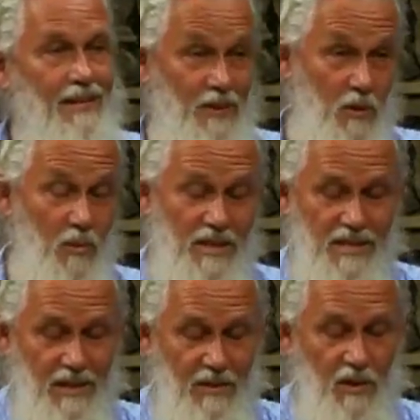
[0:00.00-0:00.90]
There
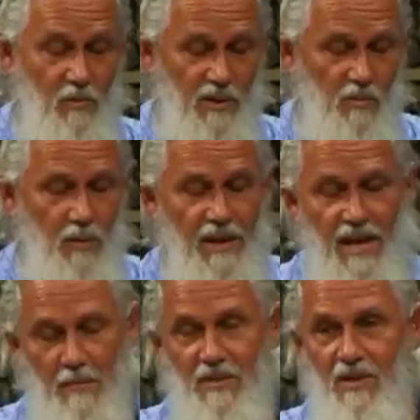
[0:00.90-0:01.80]
was one
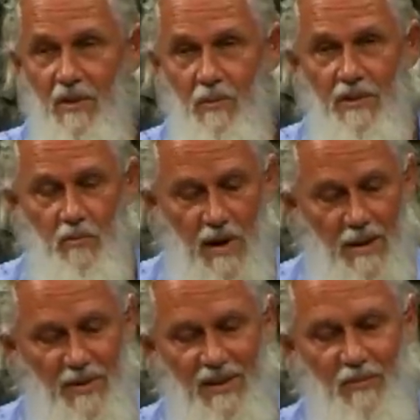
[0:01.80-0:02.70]
episode with
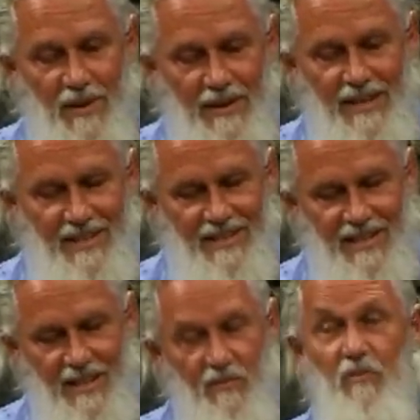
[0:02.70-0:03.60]
Ramana where he
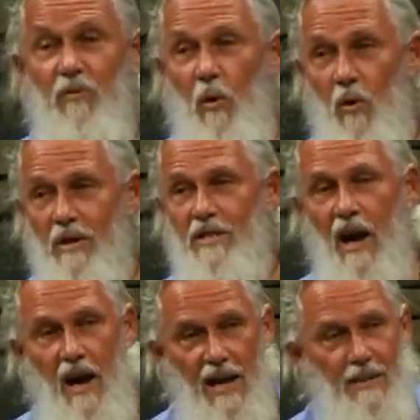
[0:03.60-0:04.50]
said 4
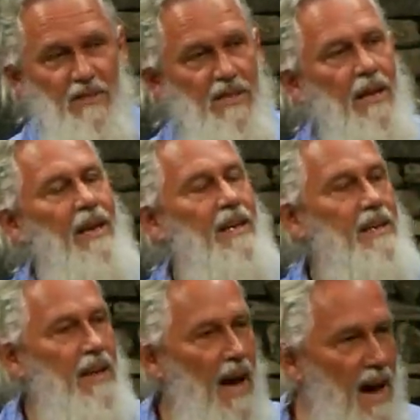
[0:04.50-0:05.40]
times,
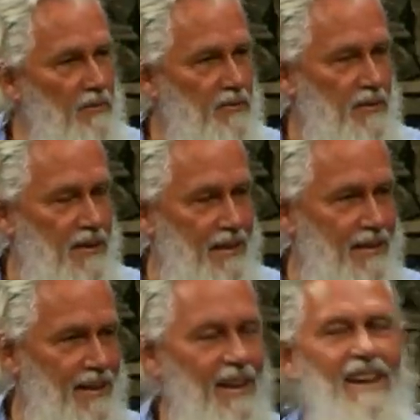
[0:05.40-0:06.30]
"Enough!
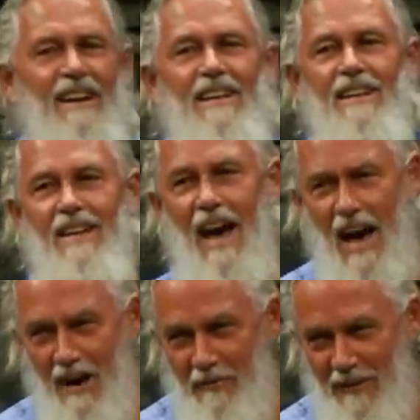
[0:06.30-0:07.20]

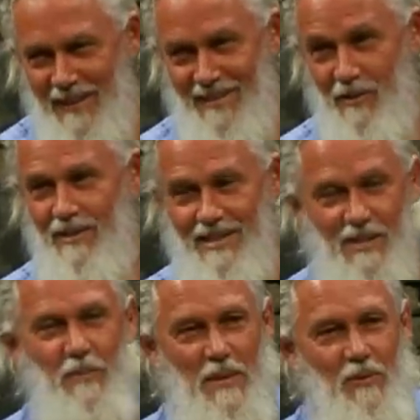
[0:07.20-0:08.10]
Enough!" to
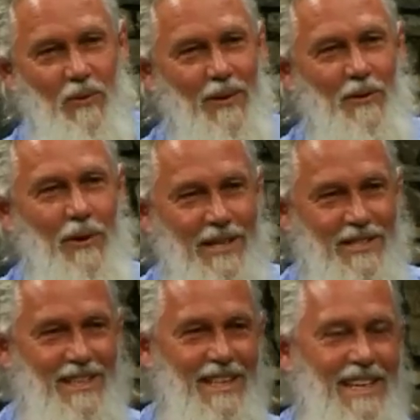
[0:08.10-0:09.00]
these people who were
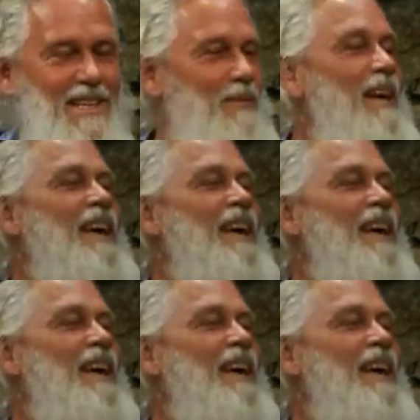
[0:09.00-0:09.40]
questioning him.